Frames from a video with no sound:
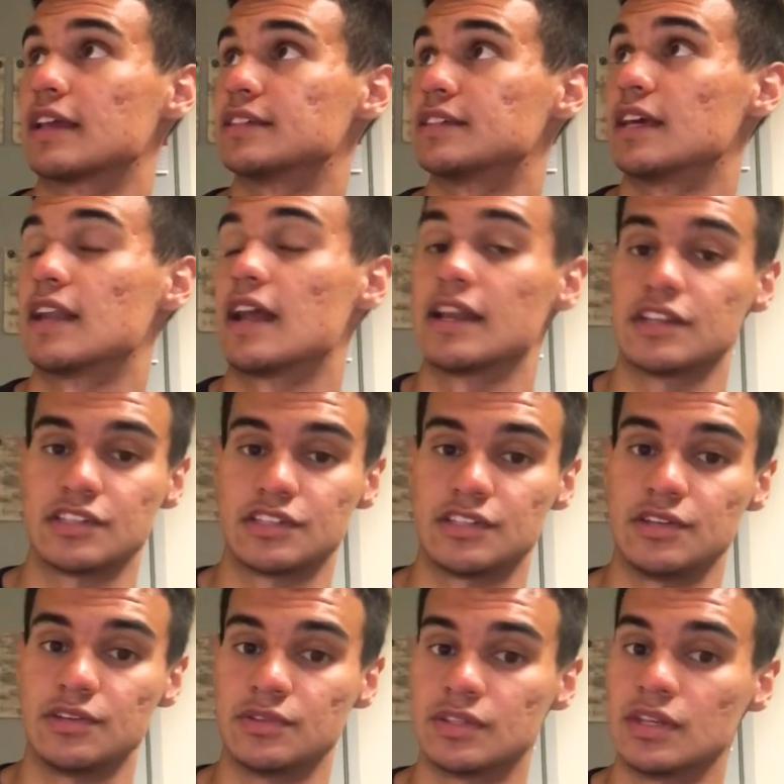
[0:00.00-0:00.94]
I said, I
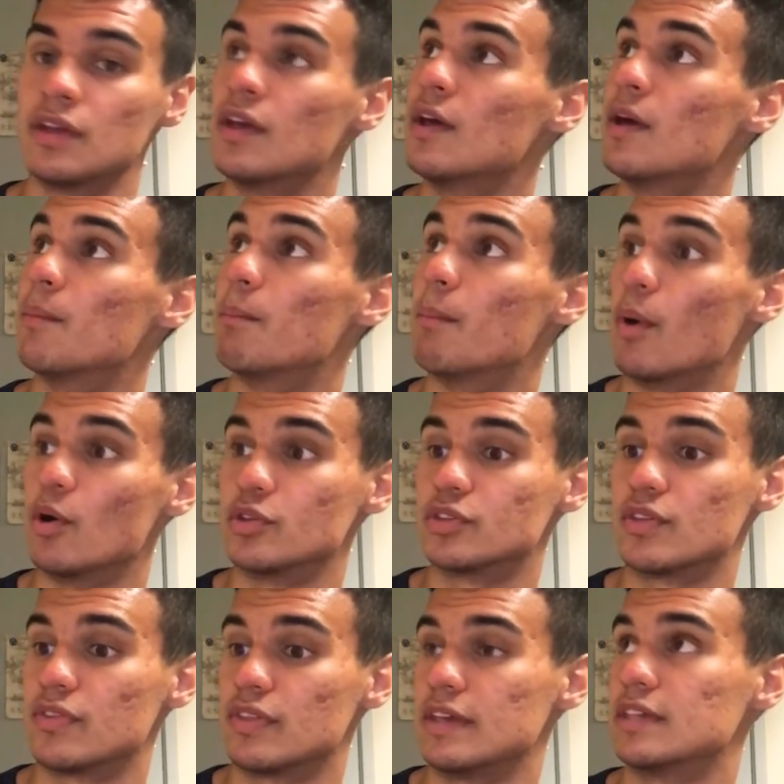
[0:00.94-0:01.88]
just use
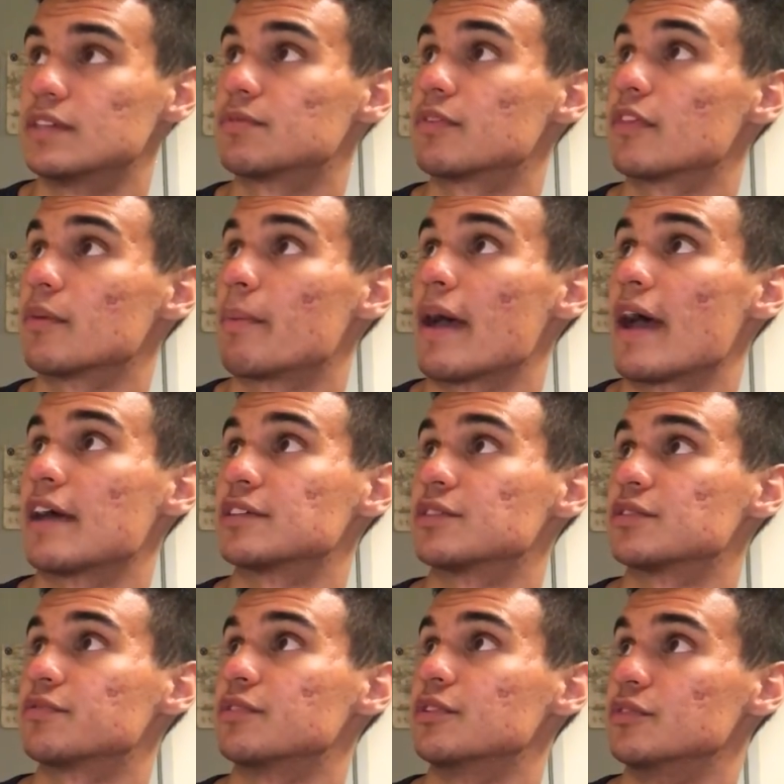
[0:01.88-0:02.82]
most of these for the
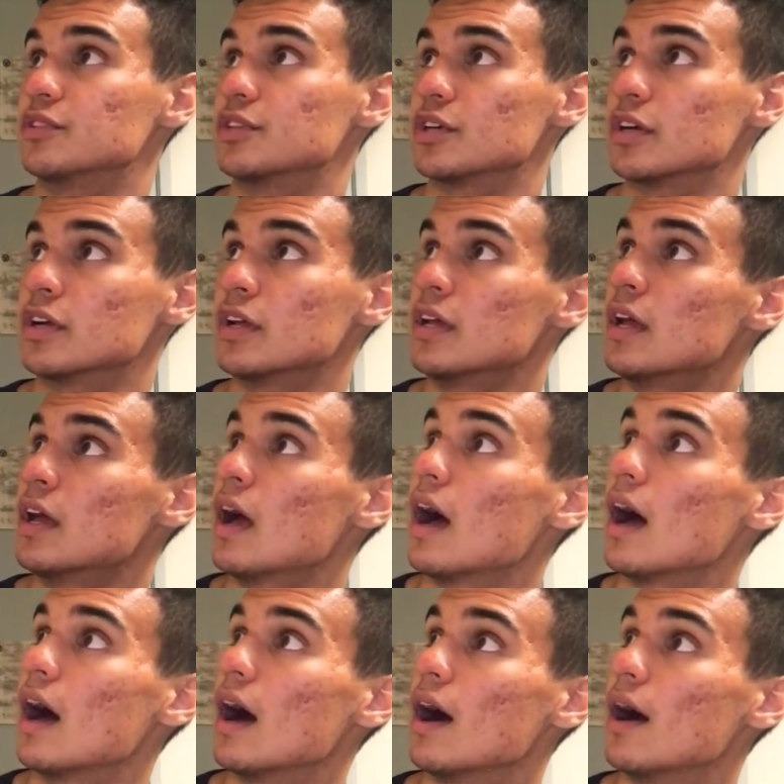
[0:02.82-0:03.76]
past or future.
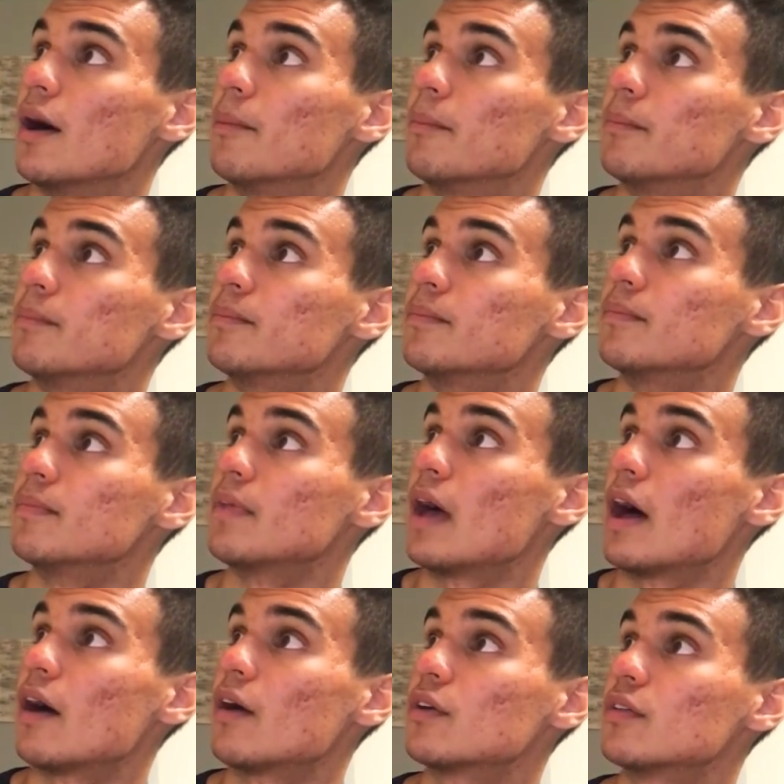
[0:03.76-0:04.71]

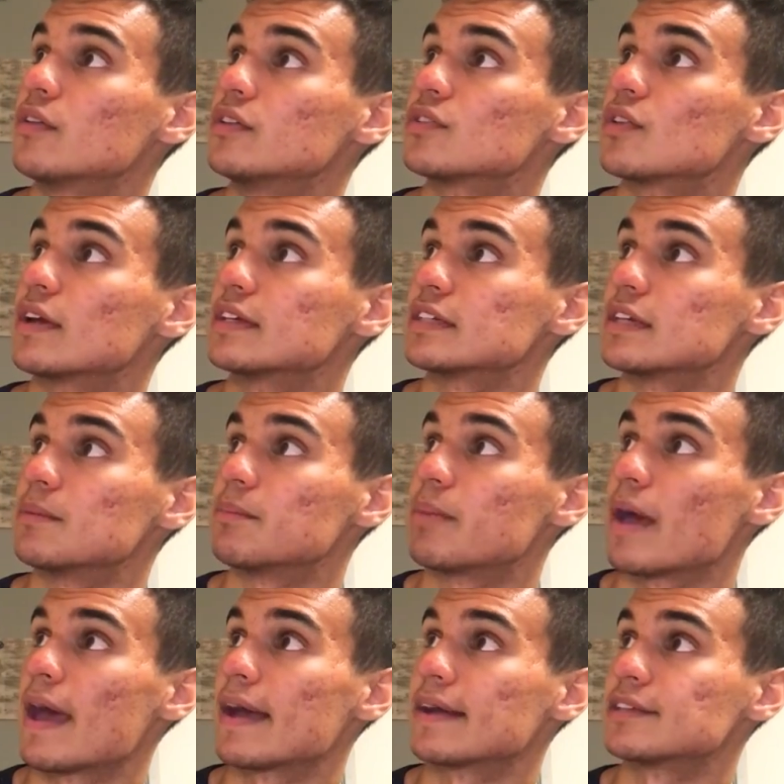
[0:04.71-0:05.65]
How do these strengths
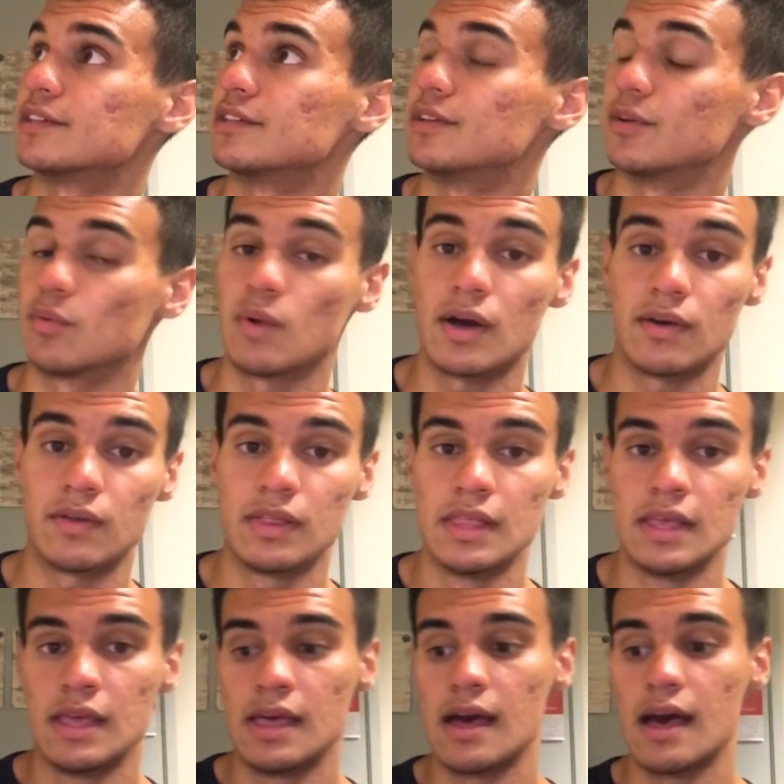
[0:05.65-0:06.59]
impact you? Well,